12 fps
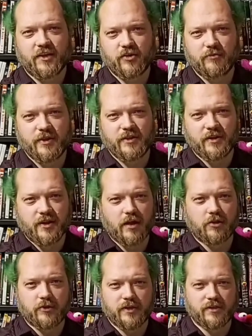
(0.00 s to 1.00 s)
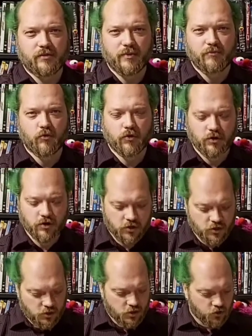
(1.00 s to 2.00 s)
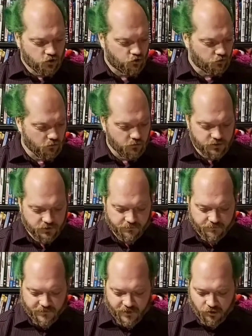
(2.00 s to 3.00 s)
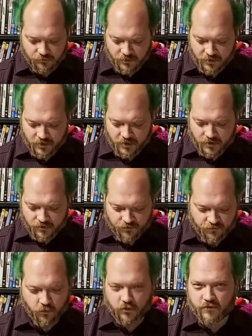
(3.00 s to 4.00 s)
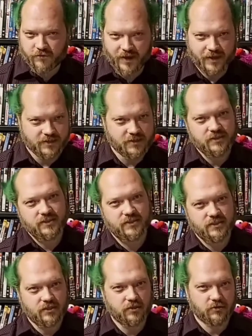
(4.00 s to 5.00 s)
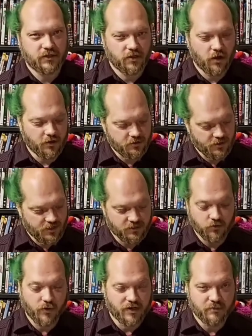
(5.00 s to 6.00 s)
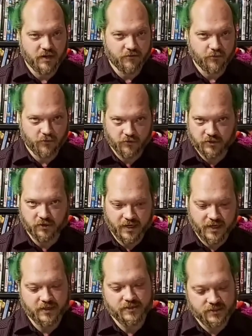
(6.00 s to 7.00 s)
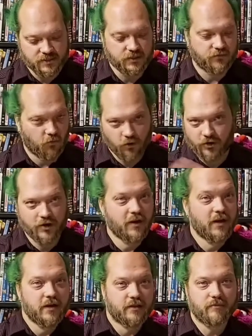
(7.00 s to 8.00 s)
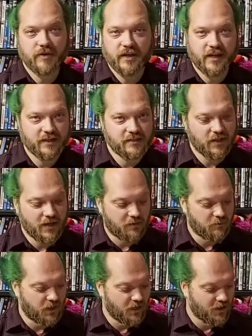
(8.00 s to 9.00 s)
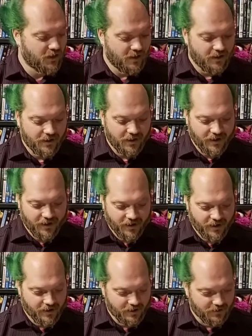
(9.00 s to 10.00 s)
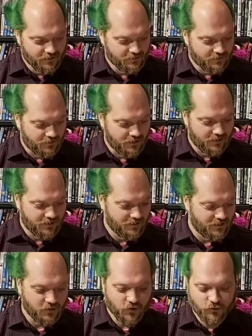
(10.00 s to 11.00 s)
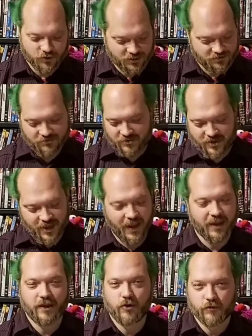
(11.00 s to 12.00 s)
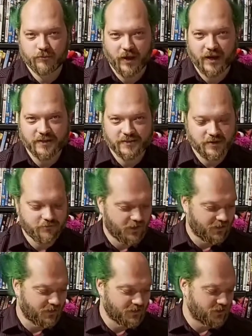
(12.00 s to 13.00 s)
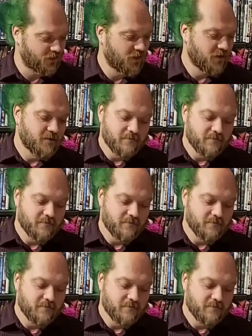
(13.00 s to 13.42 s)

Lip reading: like they could have made the coloring a little bit more true to film for the fans, because this is clearly not going to be for the little kids. This is for the big kids like me, who just can't get over buying stuff like this.